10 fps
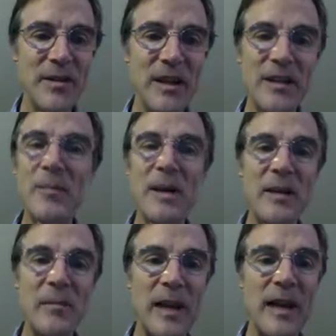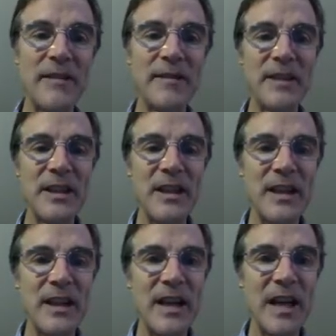at the bottom left,
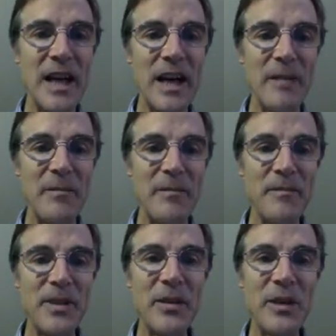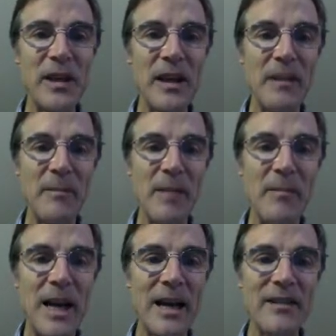I'm showing a, a
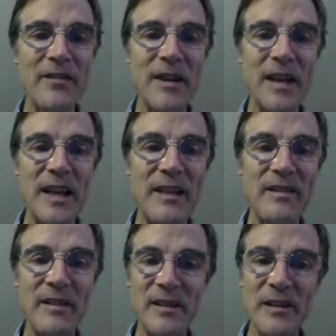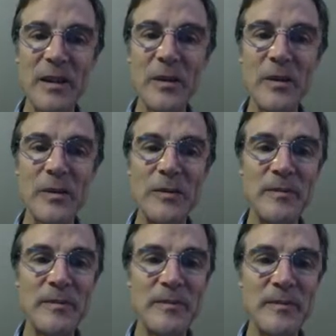magnified little
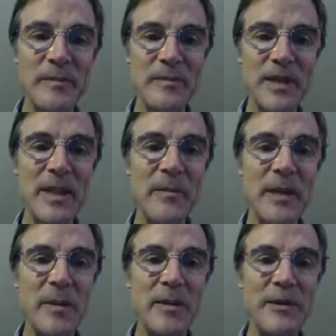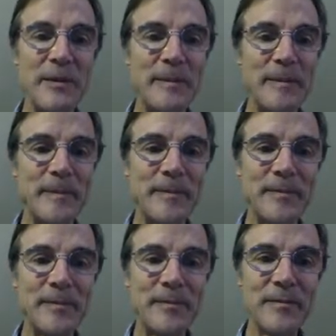sub-image.
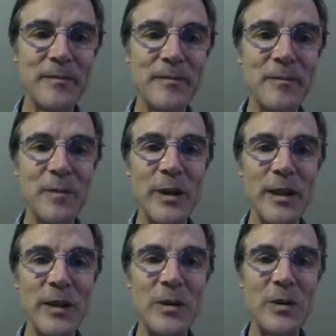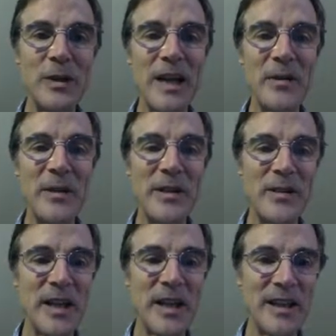Pretty cool. How do we do
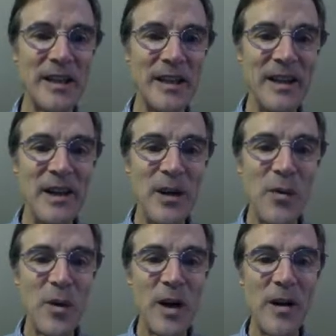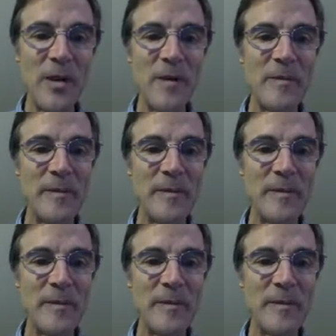that? Well,